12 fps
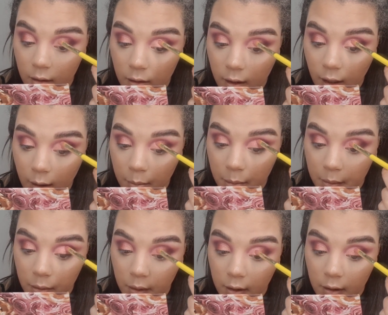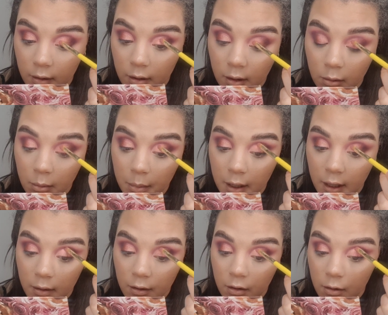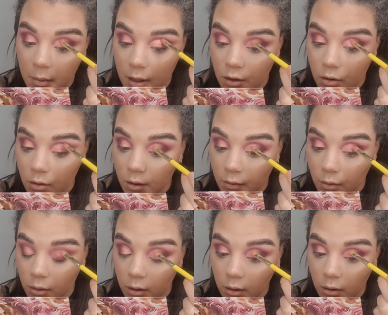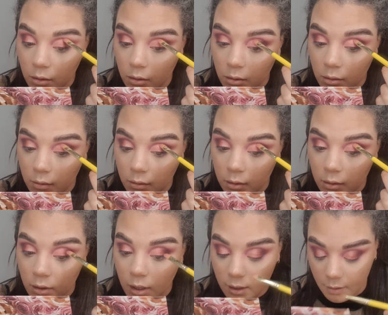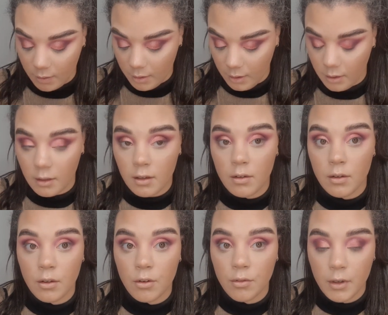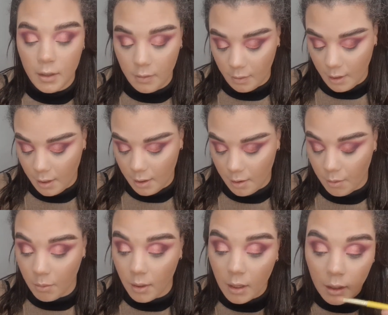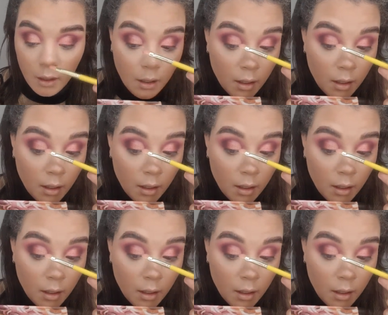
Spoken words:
tap between the two a bit, just make sure they're all, ooh, accident into the crease there. Oh well,